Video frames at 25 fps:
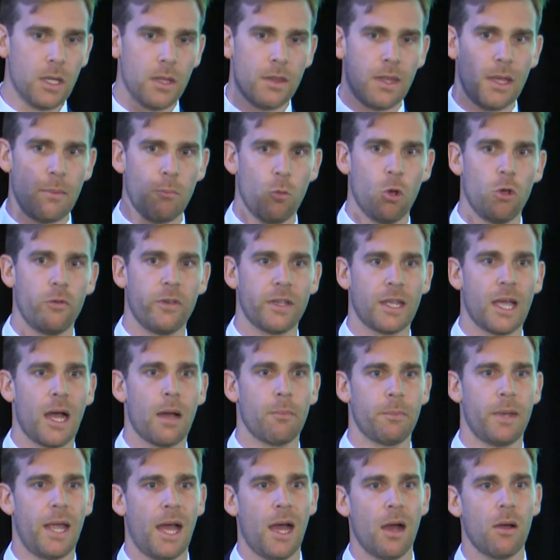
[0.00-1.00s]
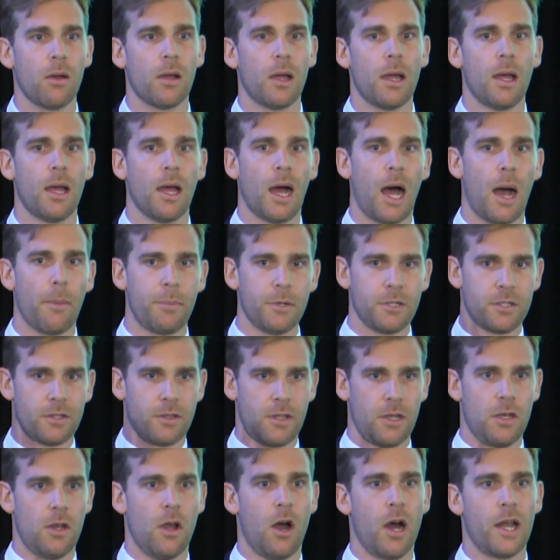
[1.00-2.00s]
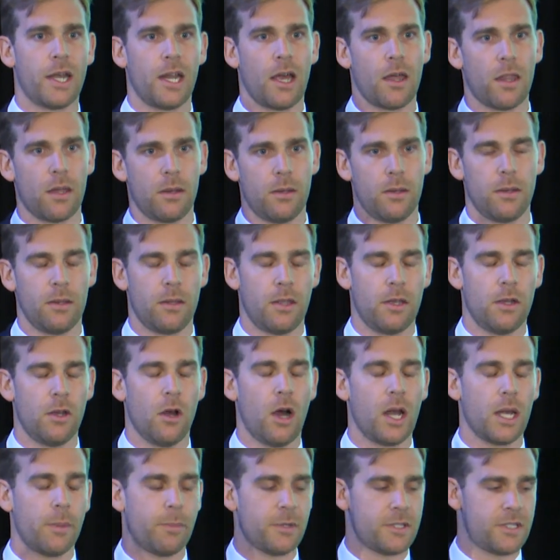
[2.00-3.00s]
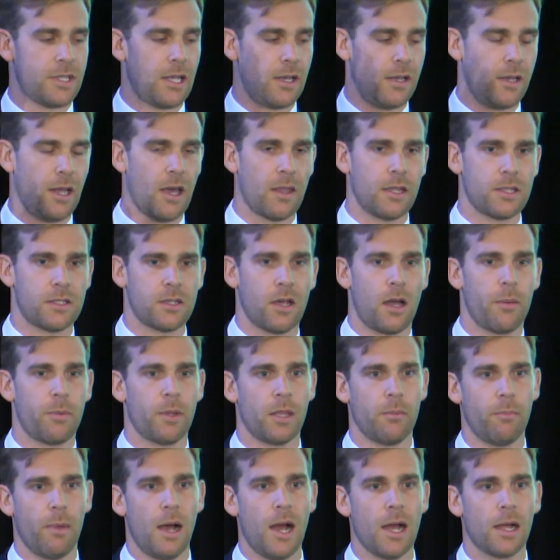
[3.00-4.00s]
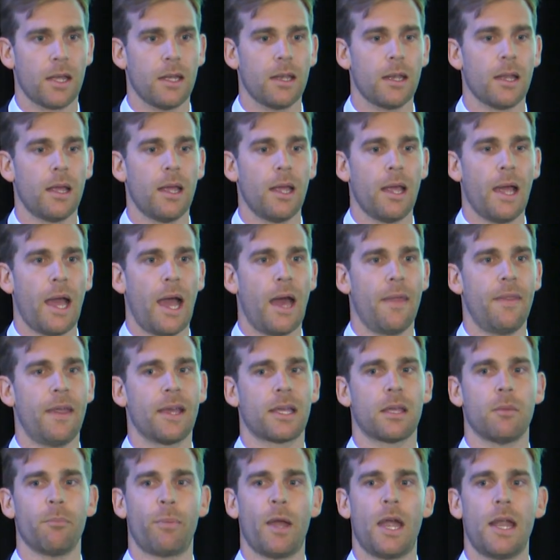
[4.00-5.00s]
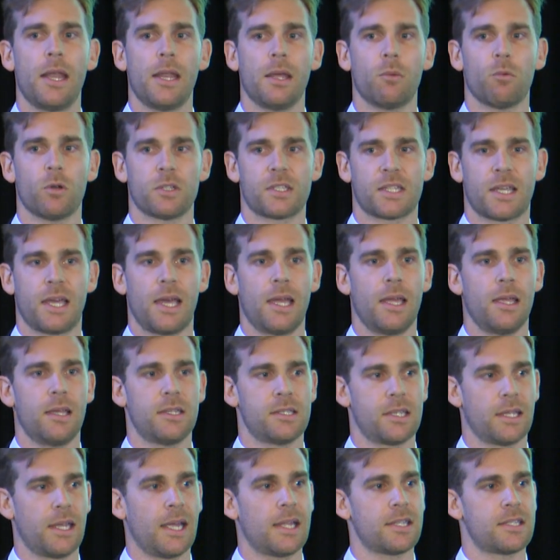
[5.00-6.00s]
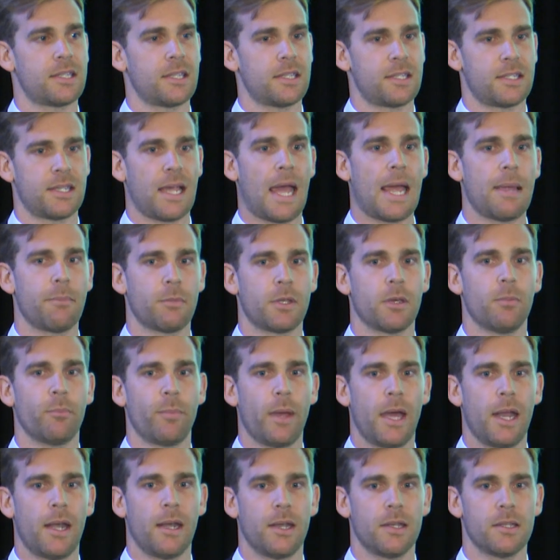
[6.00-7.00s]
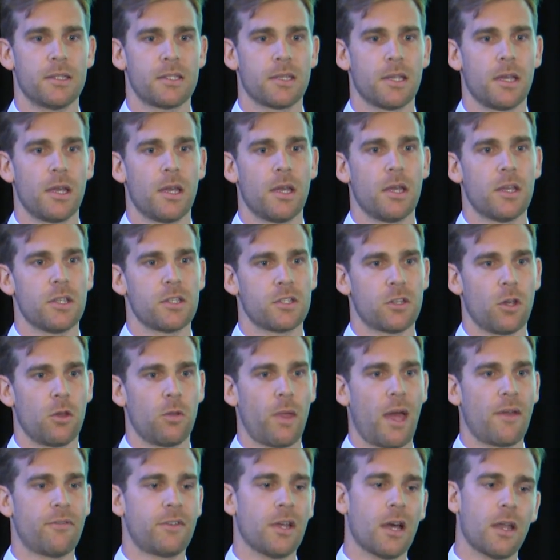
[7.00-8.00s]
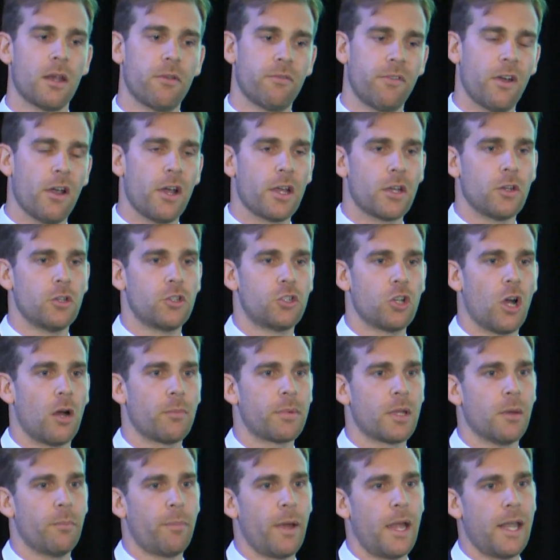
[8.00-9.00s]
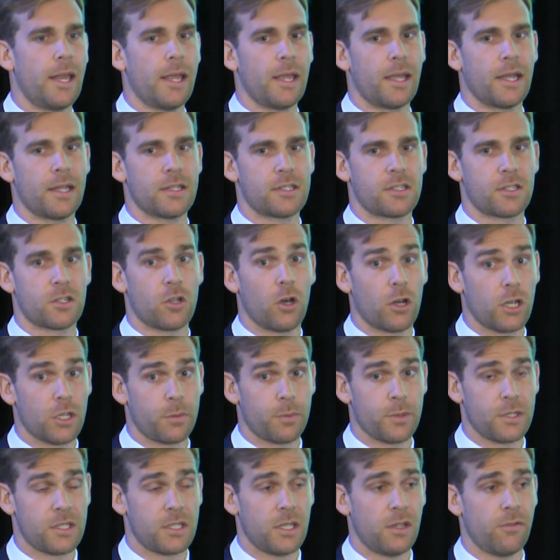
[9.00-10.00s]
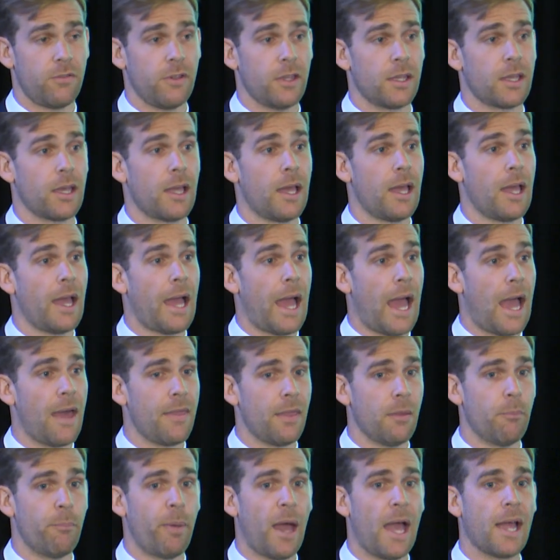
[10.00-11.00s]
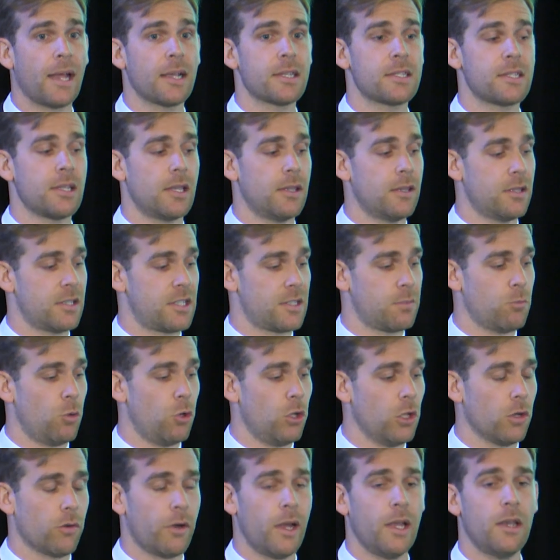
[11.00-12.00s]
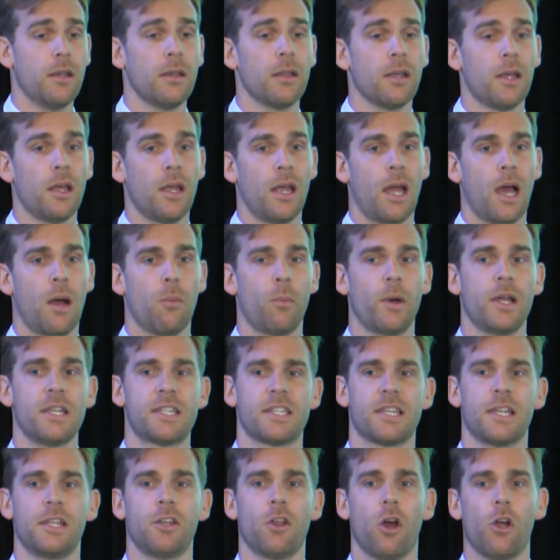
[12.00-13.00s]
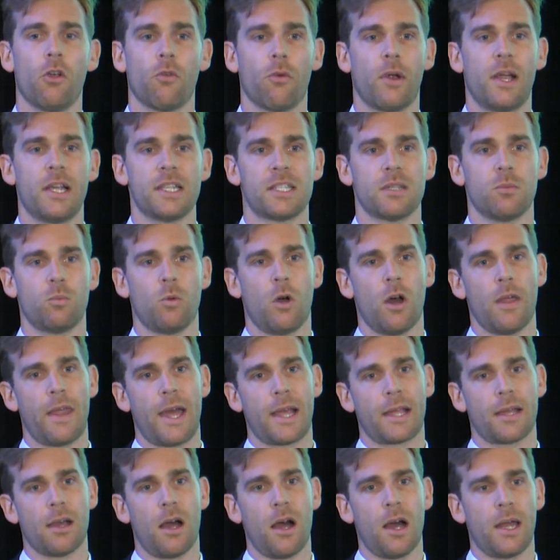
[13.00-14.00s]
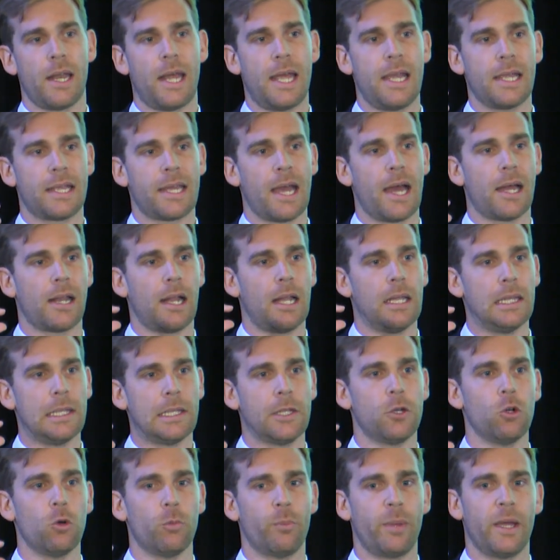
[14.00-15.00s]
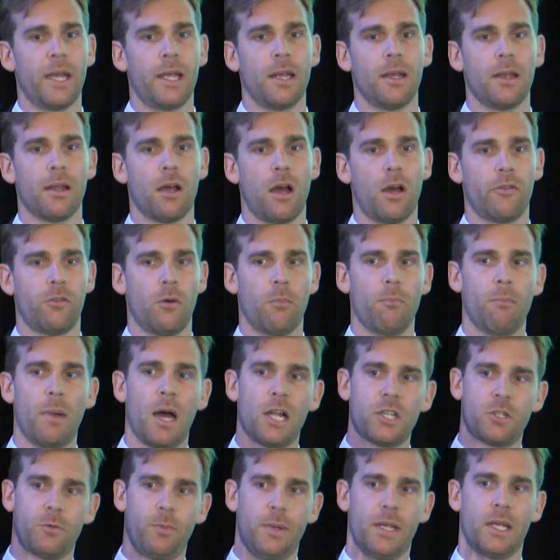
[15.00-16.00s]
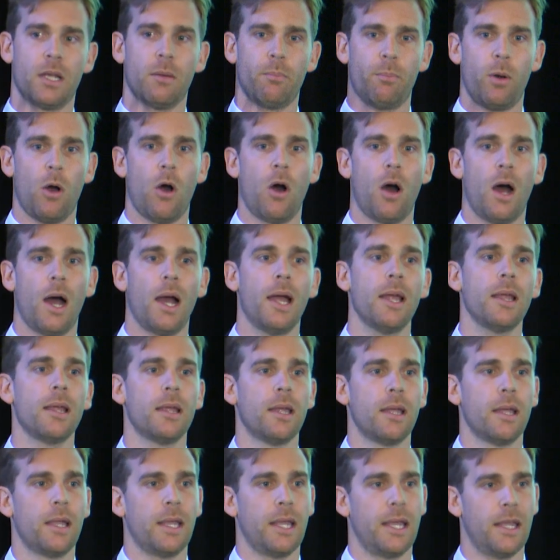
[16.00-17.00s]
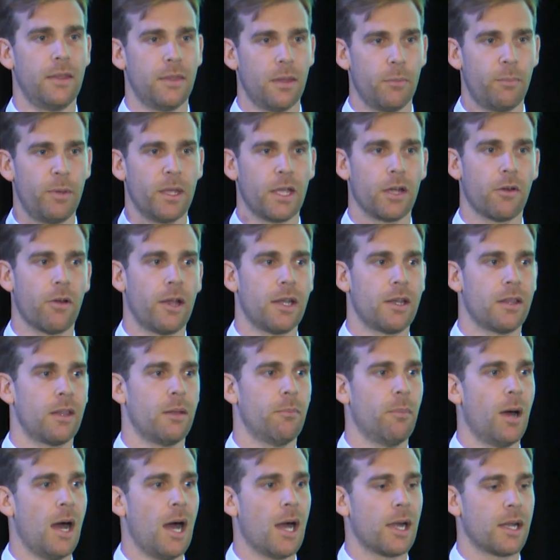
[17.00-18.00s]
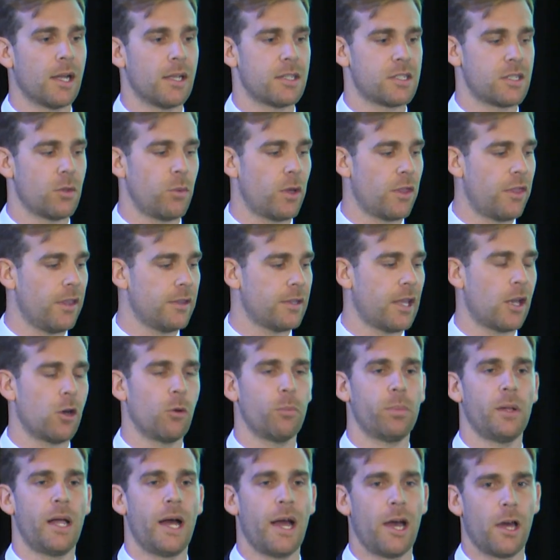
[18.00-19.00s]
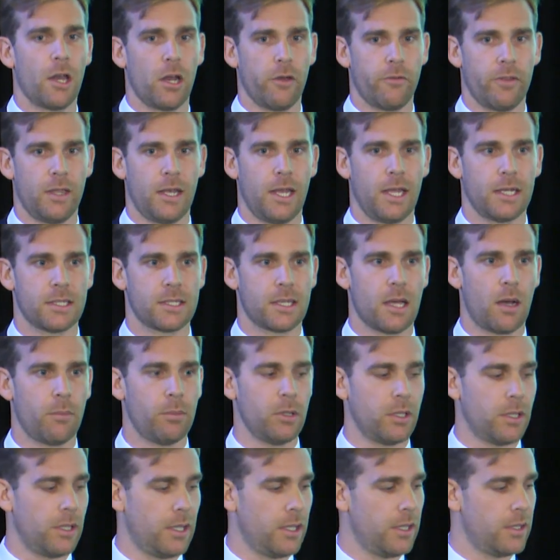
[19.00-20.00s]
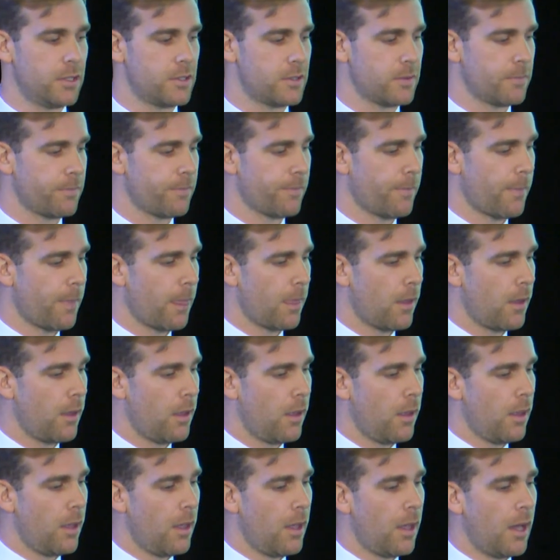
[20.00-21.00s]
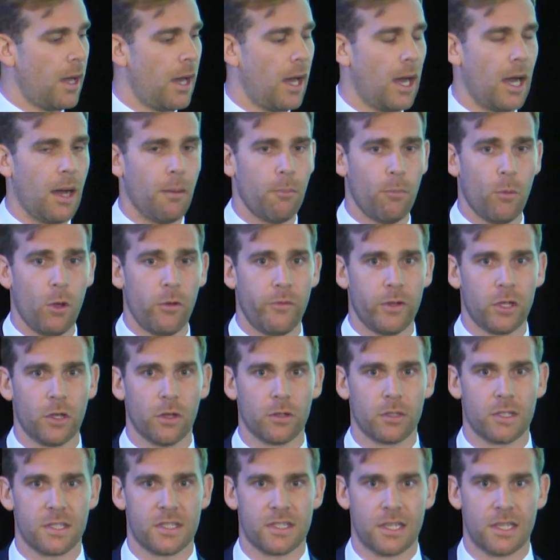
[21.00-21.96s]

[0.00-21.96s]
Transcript: They're moving up now, up into the 90% the other type of the market, and they're competing, what's key is, against the same competitors. So they've done a very good job competing against Scottish Pacific and the banks in the smaller end. And we see no reason why they can't eke out a little bit of a much bigger pie in the bigger end of the market. So we think that'll play out over the next couple of years. Moving on to